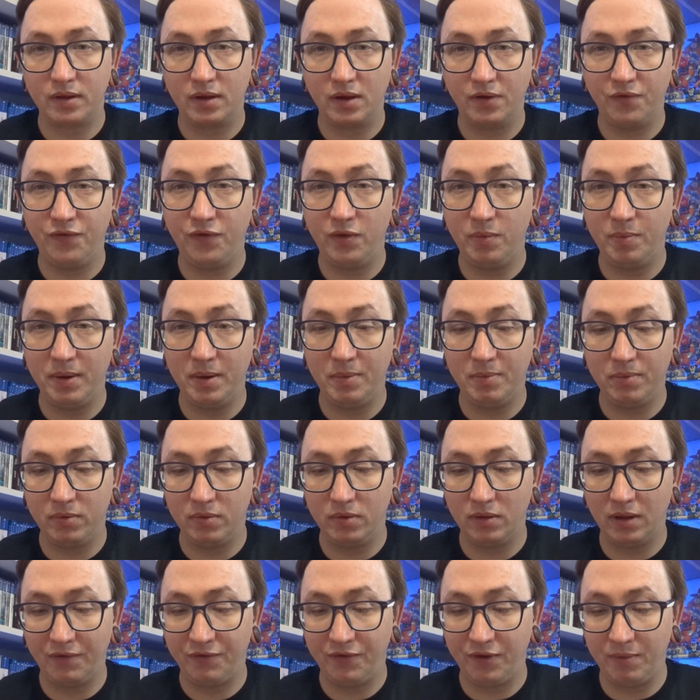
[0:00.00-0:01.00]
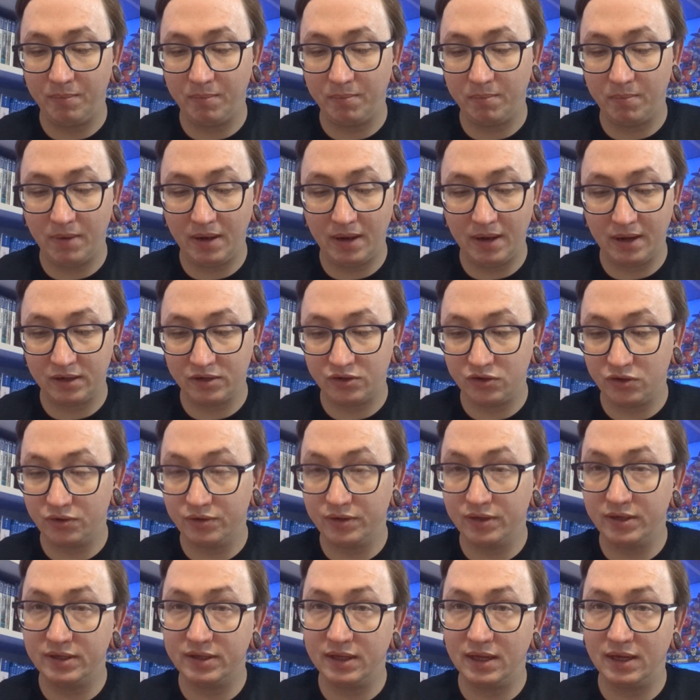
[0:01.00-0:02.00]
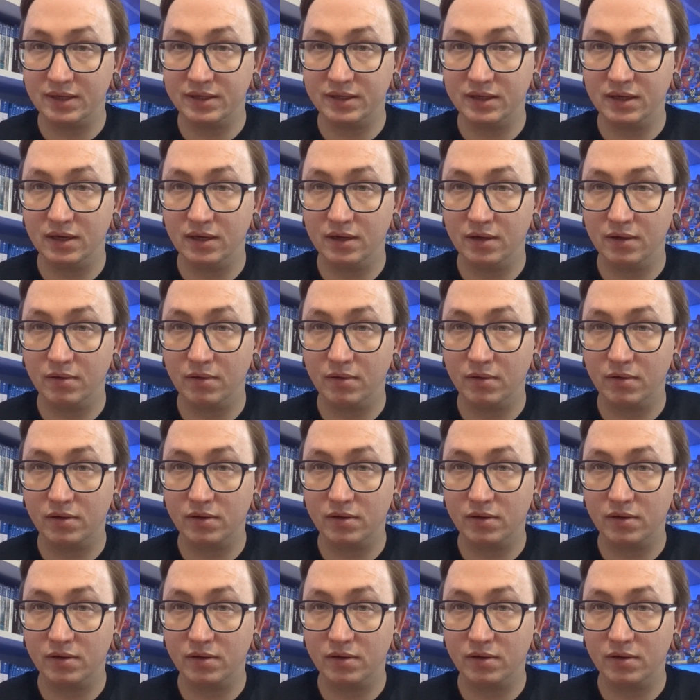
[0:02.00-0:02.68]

a few people, I think Mark Geordie Slasher